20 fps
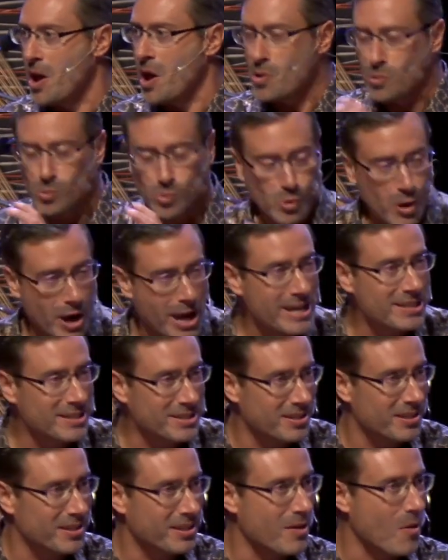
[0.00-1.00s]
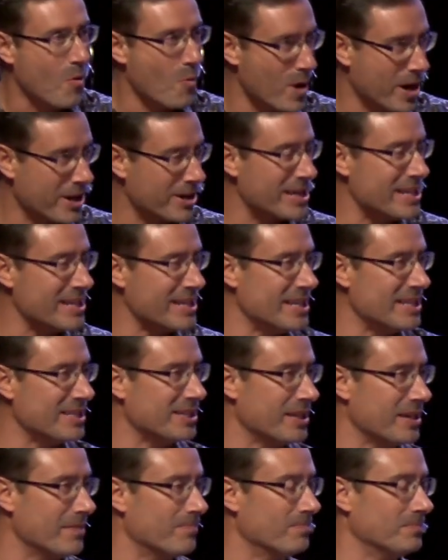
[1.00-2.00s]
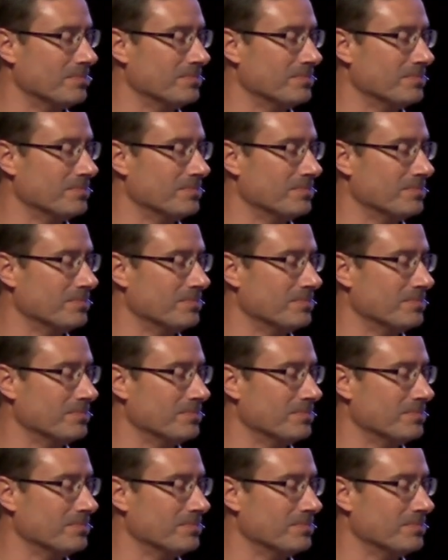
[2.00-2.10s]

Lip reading: right where he needs him.